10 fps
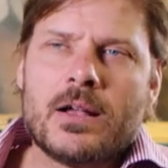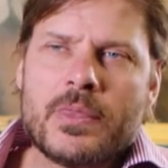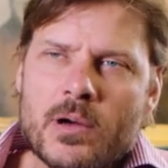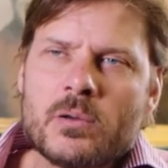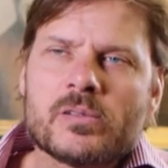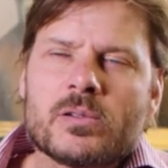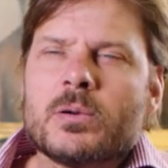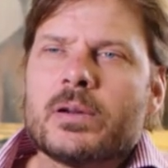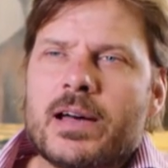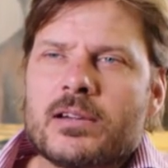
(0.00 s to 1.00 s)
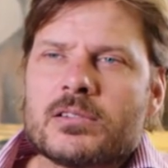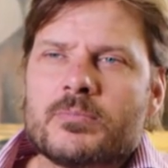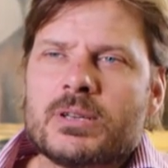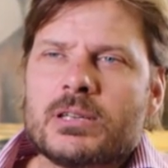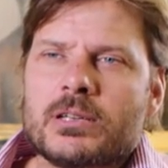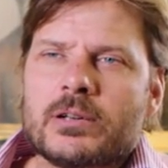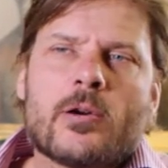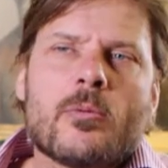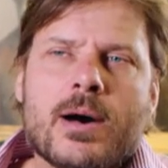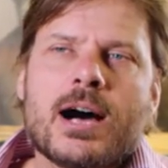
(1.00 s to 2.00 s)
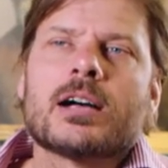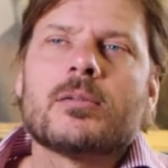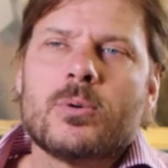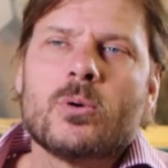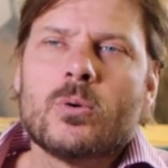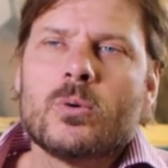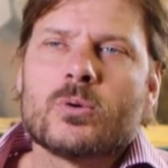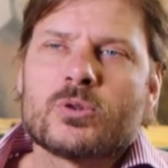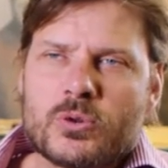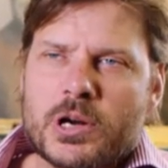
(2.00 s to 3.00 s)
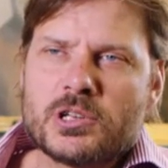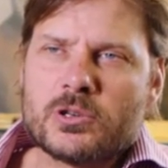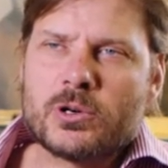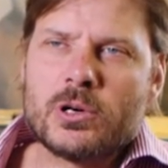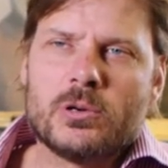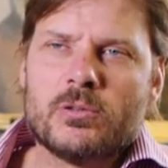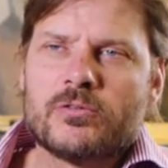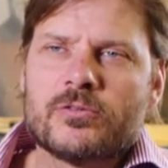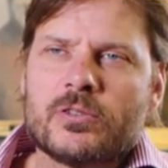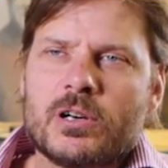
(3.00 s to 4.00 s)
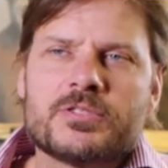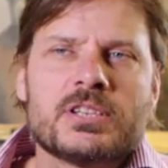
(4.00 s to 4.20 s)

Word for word: And those turn out to be a remarkable treasure trove of